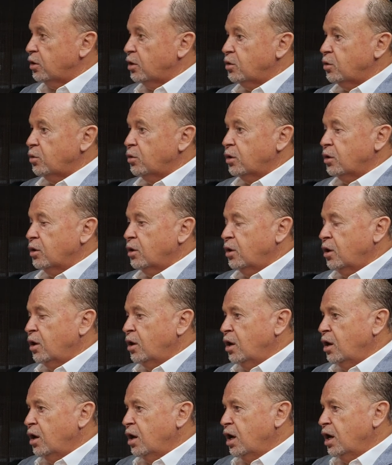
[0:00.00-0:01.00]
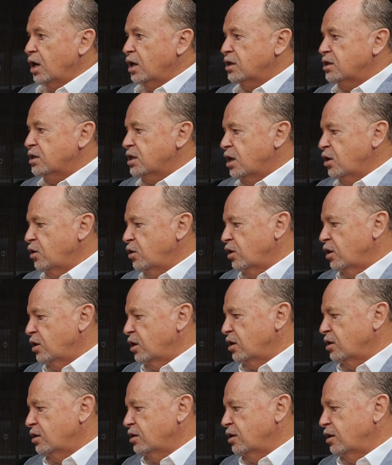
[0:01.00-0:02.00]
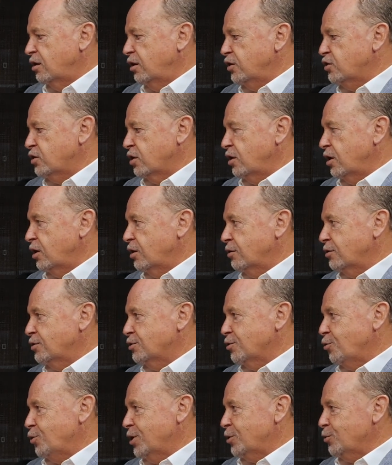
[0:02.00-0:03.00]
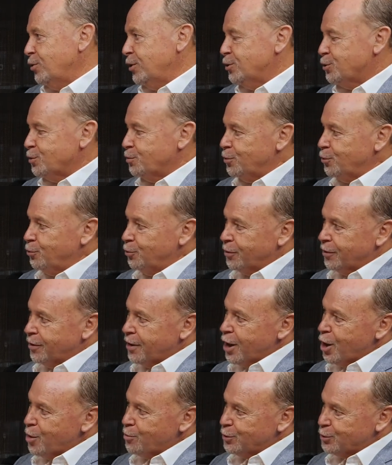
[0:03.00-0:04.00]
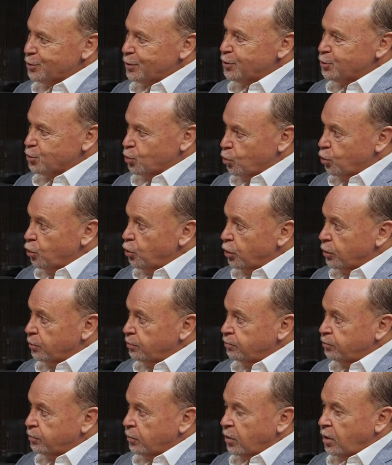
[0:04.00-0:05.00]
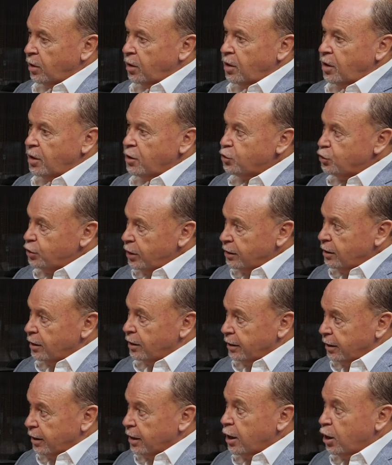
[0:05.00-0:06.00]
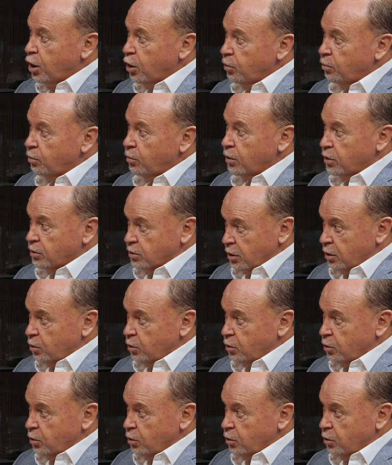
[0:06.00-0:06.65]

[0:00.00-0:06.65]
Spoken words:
they're doing. So listening is equally as important at home as it is at work. Signalling at home is